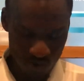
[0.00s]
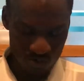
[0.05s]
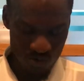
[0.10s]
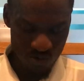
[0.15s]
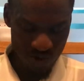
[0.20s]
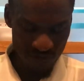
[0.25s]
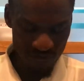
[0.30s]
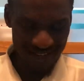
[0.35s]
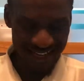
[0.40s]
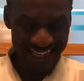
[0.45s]
you
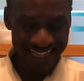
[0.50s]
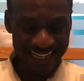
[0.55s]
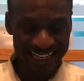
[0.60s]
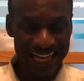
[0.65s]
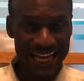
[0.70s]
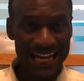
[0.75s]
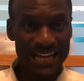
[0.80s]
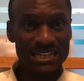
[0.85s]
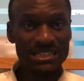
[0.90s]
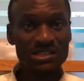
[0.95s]
have a
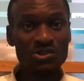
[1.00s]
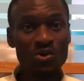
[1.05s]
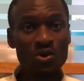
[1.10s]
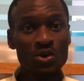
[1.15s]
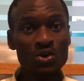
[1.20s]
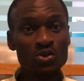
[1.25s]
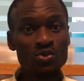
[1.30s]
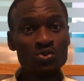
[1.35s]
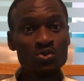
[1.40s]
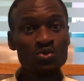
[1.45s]
client
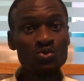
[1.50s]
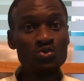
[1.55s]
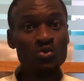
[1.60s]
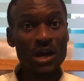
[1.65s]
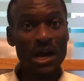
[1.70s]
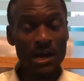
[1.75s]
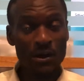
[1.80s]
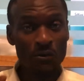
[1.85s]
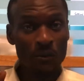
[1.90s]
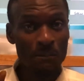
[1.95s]
going to do
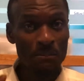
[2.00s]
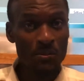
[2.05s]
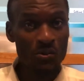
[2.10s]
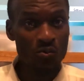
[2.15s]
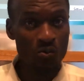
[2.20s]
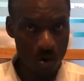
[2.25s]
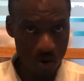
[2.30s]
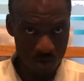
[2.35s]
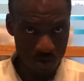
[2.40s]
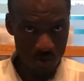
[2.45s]
canopy
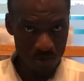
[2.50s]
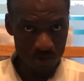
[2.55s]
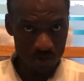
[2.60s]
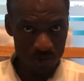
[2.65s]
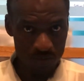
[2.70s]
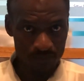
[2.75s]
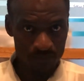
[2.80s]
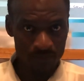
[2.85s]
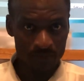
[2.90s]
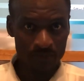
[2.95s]
walk.
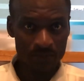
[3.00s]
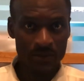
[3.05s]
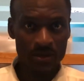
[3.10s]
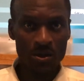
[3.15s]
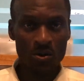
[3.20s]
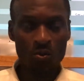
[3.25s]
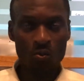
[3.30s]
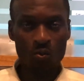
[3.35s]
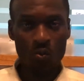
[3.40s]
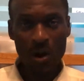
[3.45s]

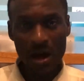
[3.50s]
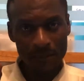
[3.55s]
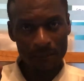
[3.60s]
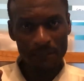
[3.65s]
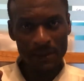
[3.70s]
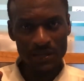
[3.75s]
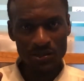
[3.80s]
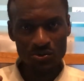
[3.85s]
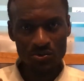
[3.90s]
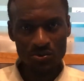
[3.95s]
One
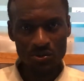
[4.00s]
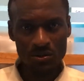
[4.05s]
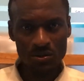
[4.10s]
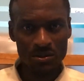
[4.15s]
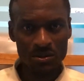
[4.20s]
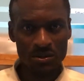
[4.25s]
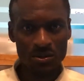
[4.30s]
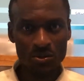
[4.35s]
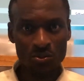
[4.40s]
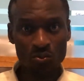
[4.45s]
person
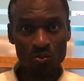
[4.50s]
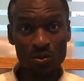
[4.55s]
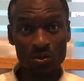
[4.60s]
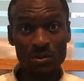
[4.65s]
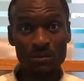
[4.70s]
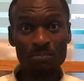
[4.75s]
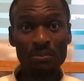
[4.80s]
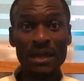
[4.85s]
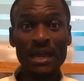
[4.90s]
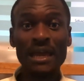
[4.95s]
will
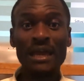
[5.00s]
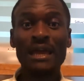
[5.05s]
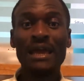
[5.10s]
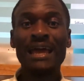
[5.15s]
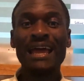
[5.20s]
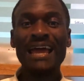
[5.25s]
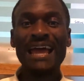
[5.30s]
pay